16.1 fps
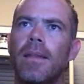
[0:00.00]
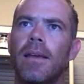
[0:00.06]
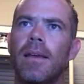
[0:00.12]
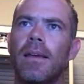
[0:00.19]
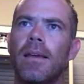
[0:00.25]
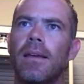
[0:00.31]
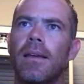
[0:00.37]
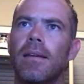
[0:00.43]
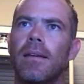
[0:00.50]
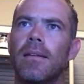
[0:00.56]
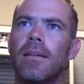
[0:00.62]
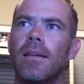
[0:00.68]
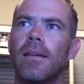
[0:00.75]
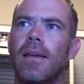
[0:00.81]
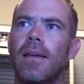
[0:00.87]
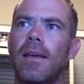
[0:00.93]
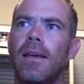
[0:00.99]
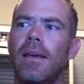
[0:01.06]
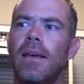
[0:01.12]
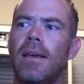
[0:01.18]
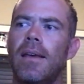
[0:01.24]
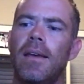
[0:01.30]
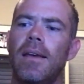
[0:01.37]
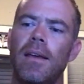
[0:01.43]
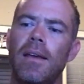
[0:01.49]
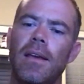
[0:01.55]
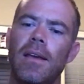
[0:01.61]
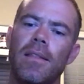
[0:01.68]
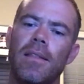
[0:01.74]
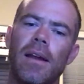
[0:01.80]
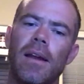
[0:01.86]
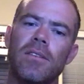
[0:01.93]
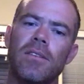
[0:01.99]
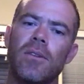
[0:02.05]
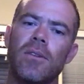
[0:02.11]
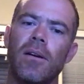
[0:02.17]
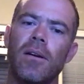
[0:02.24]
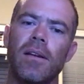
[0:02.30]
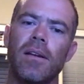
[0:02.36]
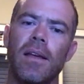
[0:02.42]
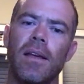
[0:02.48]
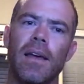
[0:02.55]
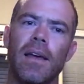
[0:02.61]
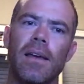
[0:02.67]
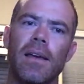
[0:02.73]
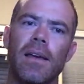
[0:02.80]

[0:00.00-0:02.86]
And then I started